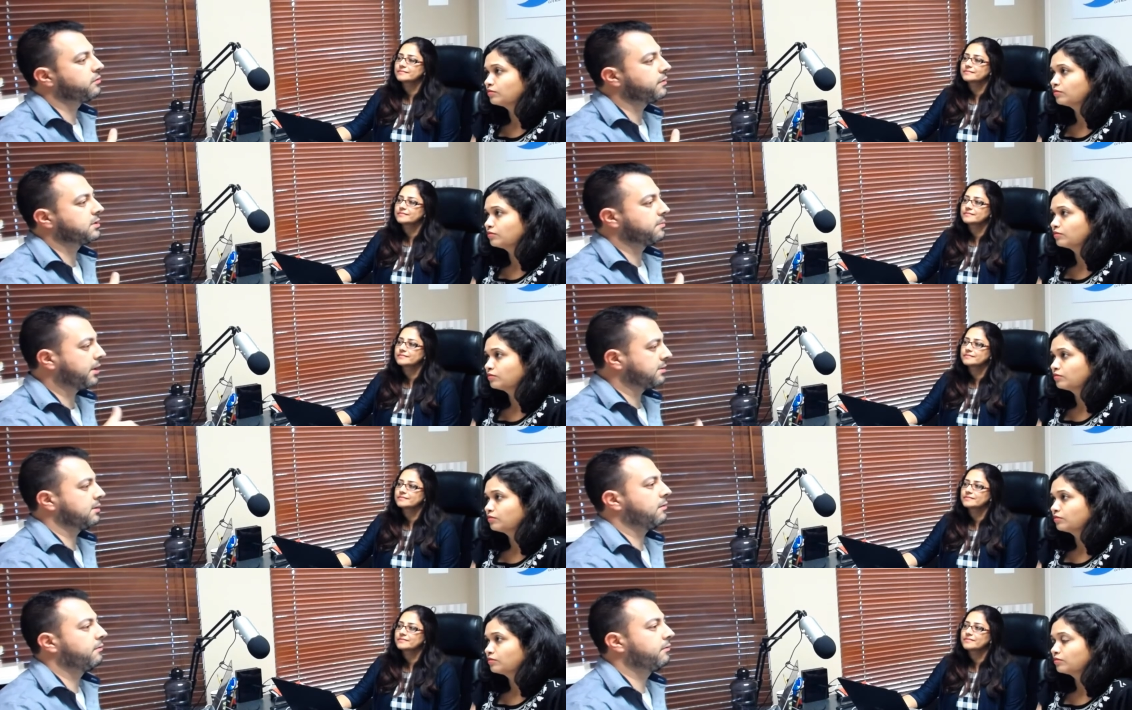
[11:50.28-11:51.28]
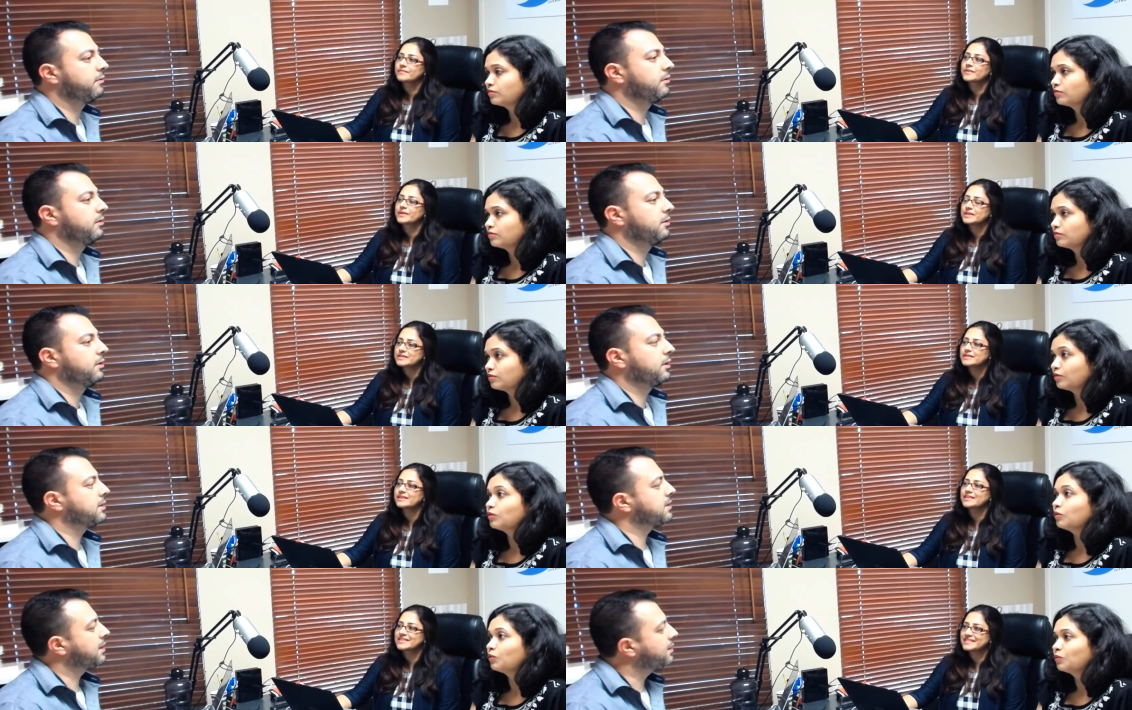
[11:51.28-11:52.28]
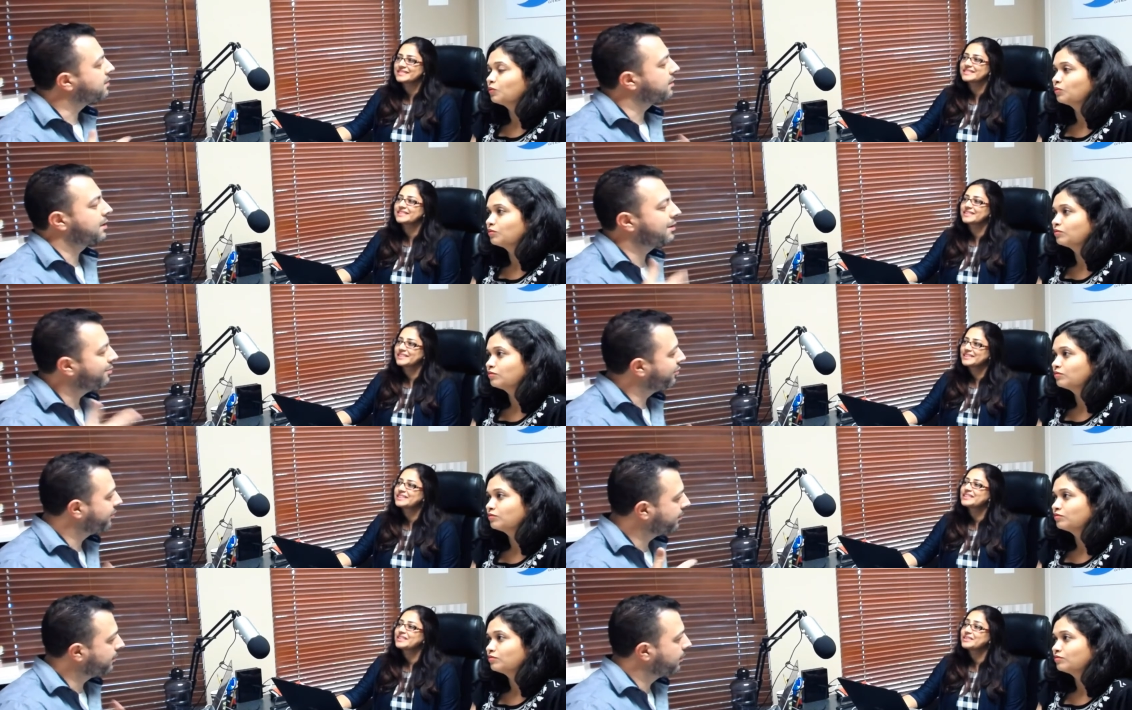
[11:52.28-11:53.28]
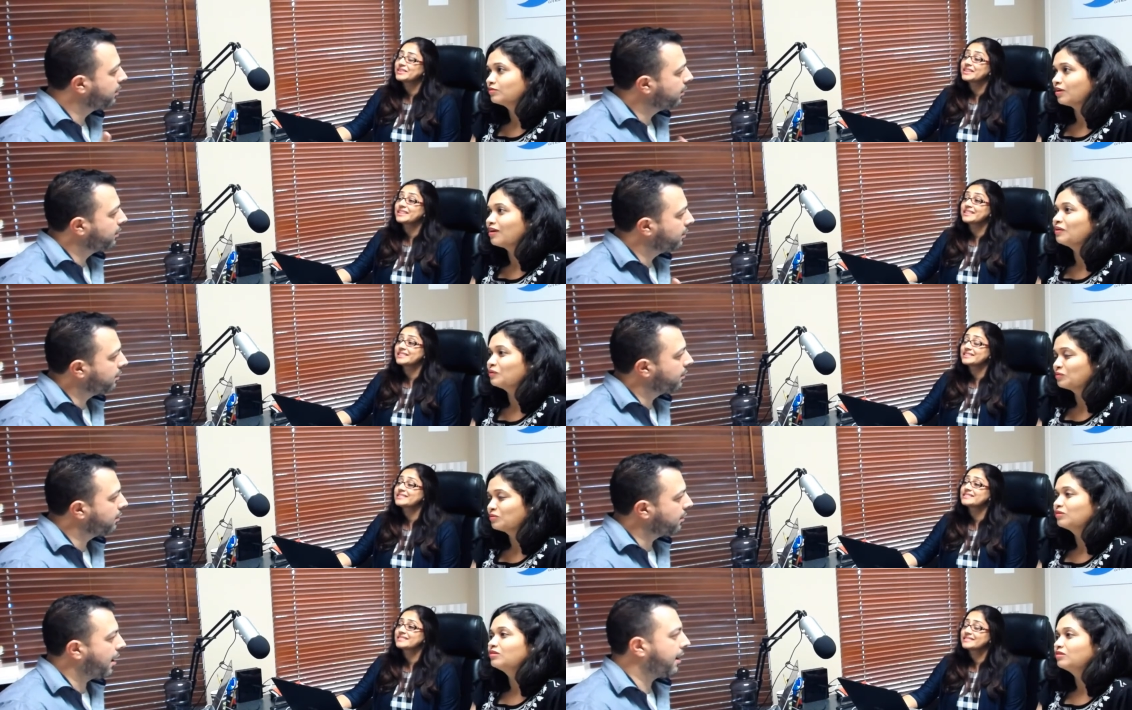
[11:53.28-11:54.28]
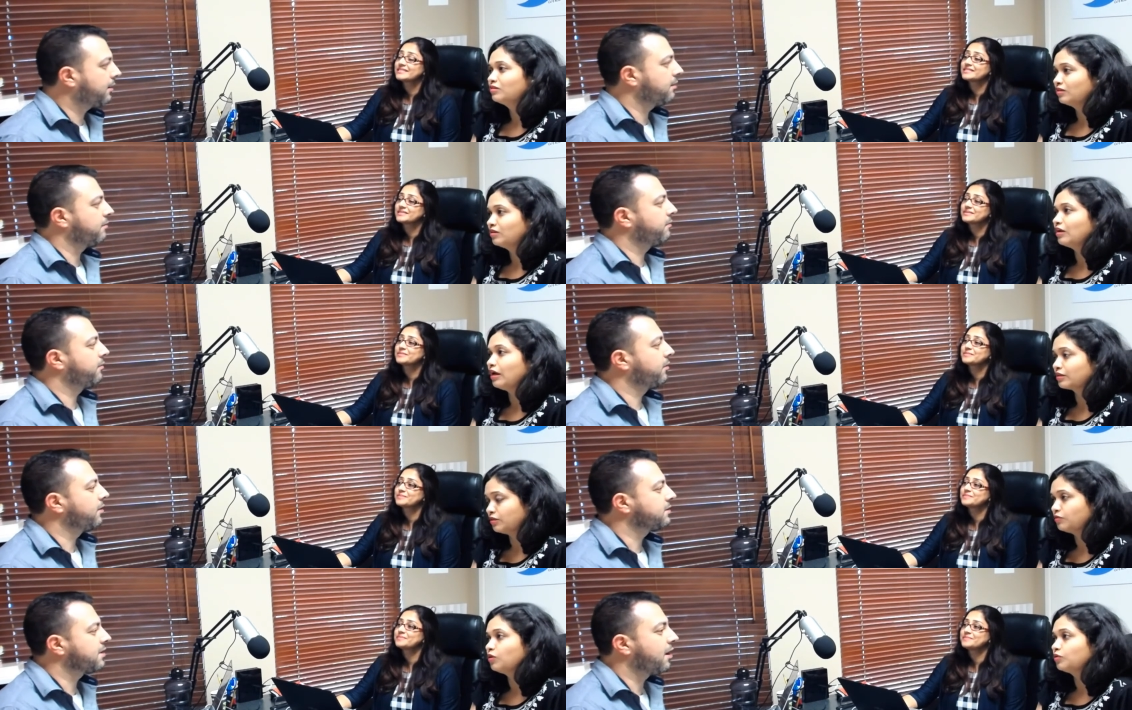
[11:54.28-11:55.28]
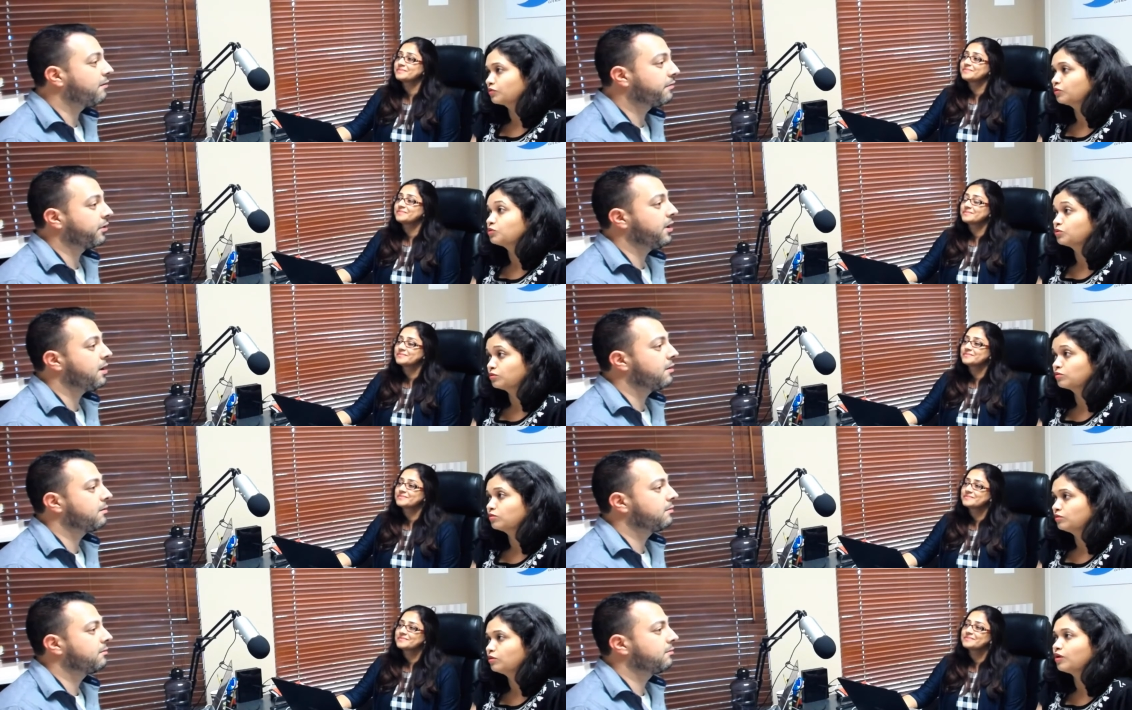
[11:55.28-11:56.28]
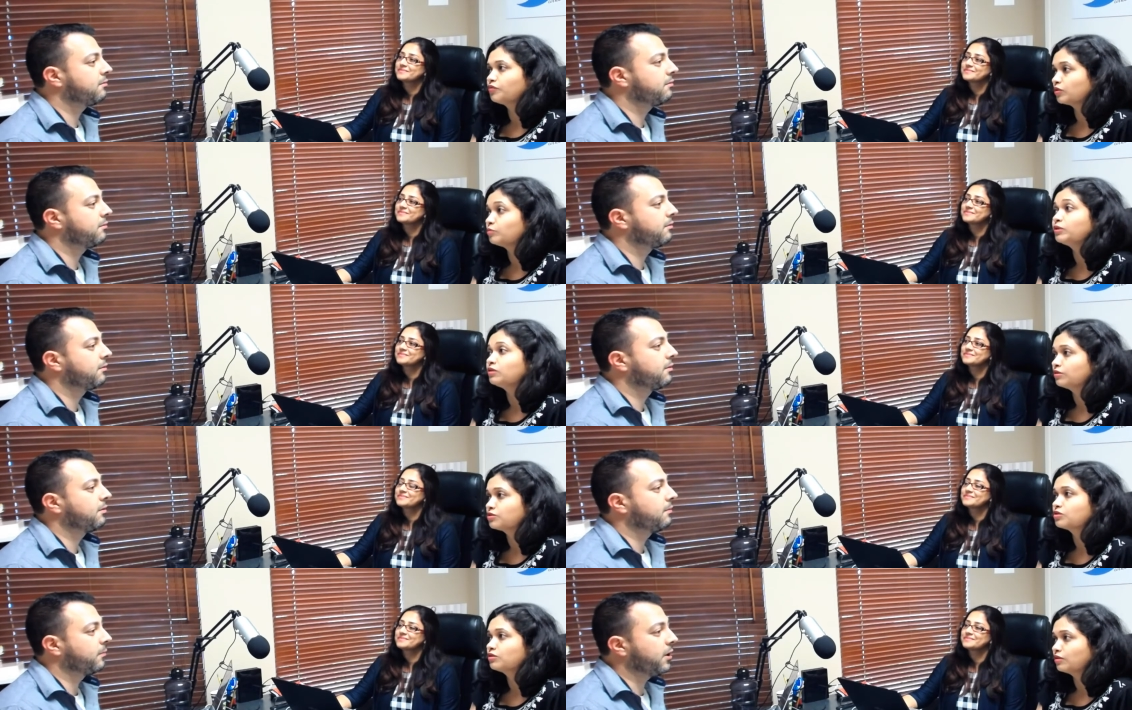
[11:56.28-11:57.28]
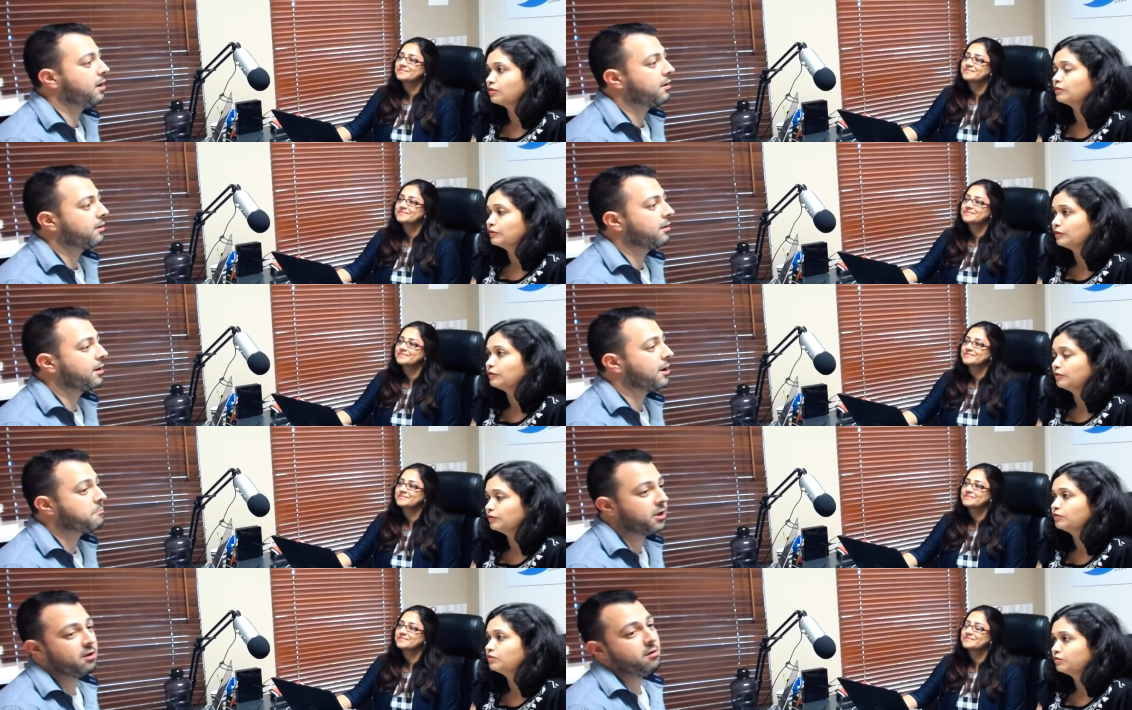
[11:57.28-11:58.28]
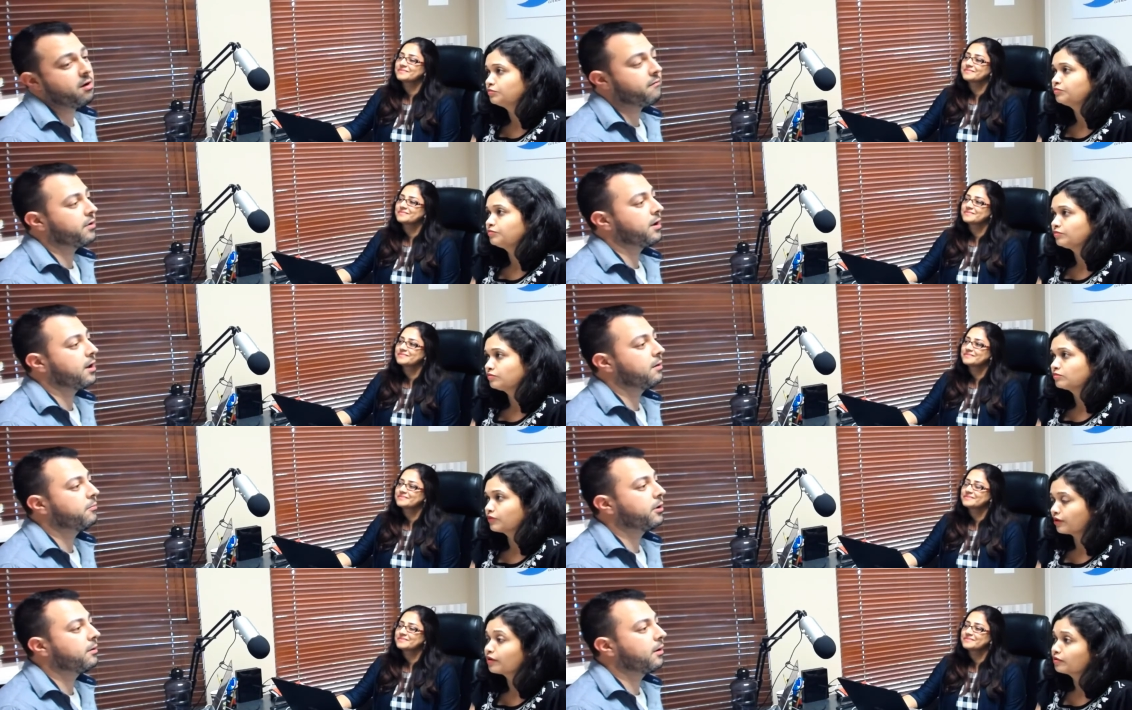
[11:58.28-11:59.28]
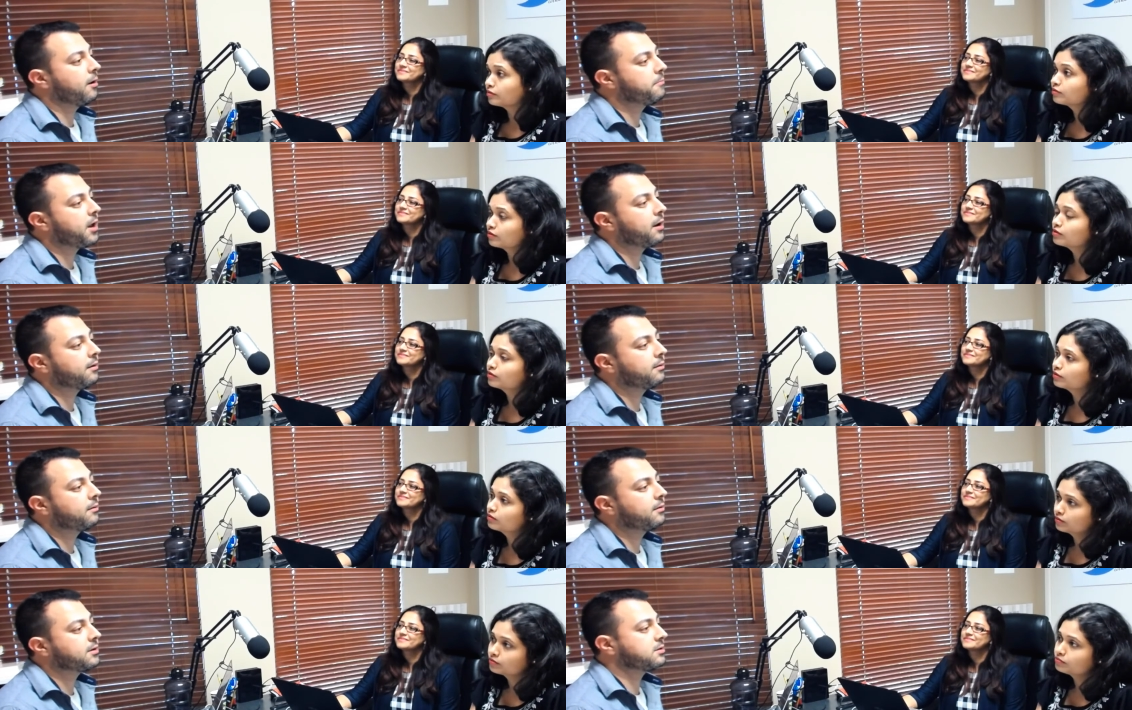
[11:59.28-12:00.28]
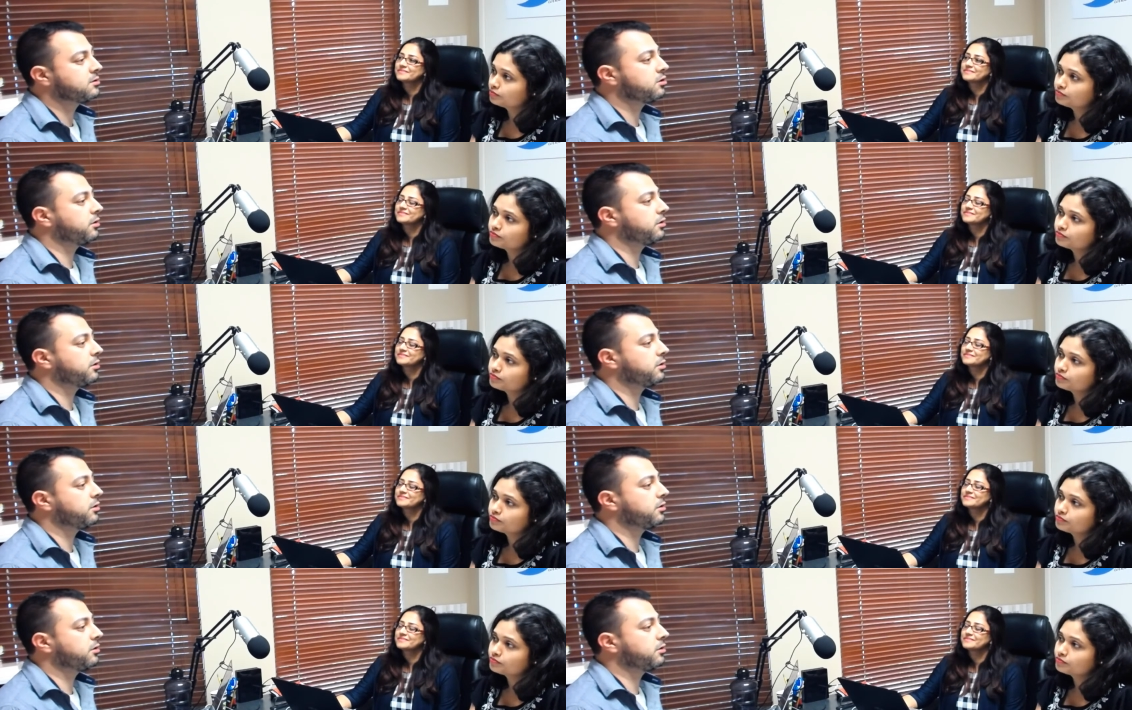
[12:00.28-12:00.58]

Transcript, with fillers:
Speaker 1: visit myself because nice. I need to keep. Right. Oh active, active or else I'll forget.
Speaker 2: You have to keep in touch.
Speaker 1: Yeah, yeah, and I'm here every day, but I'm not necessarily